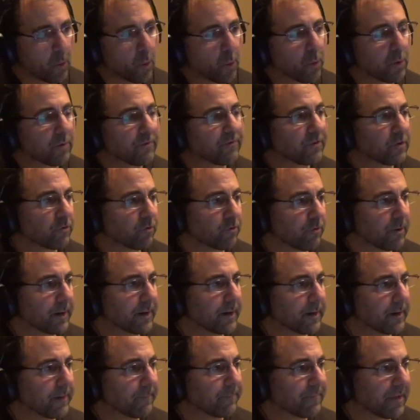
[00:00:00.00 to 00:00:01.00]
we've
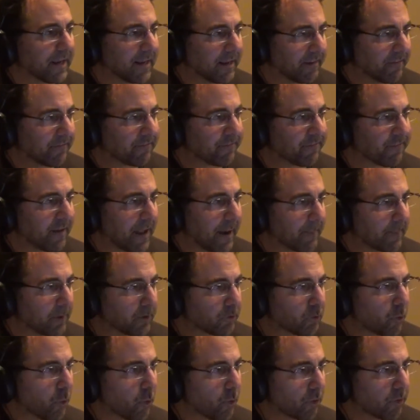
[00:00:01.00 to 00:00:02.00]
created an
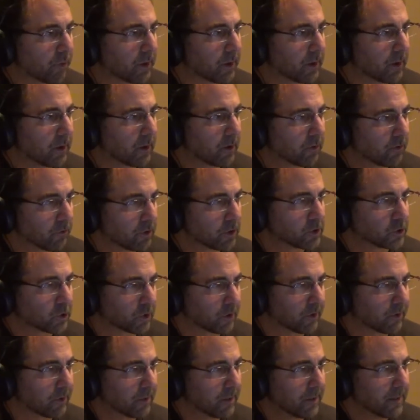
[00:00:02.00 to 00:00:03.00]
inflammatory
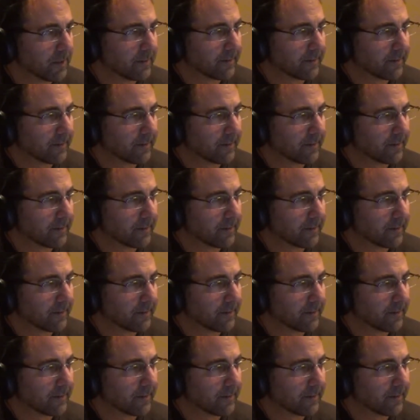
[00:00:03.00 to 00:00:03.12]
creature.